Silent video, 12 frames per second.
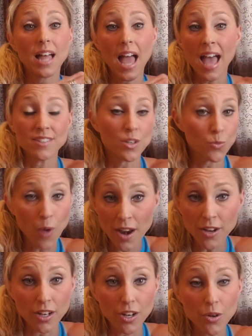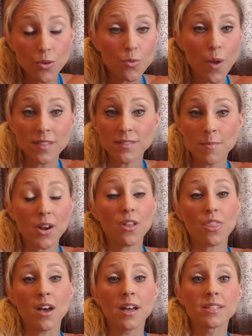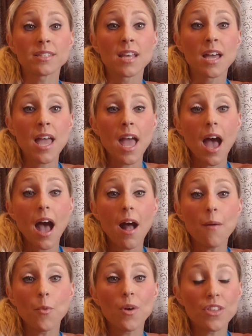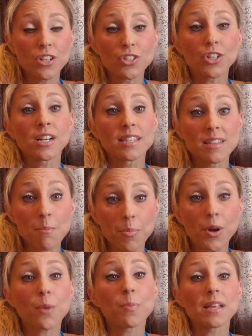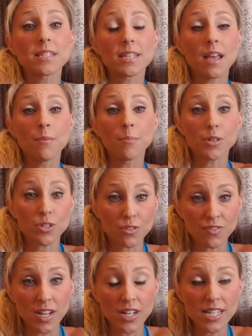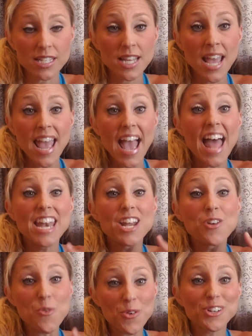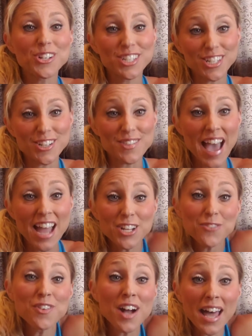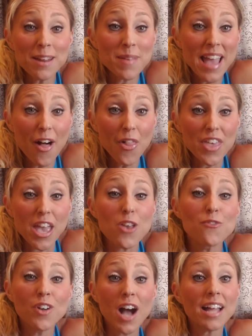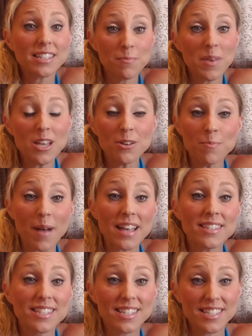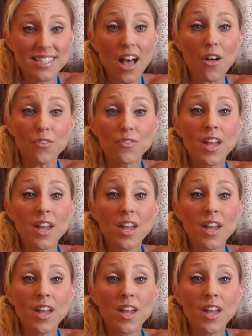as a runner who runs marathons, with endurance and purpose and perseverance. And in order to do that, you've got to be healthy. You've got to be your best self.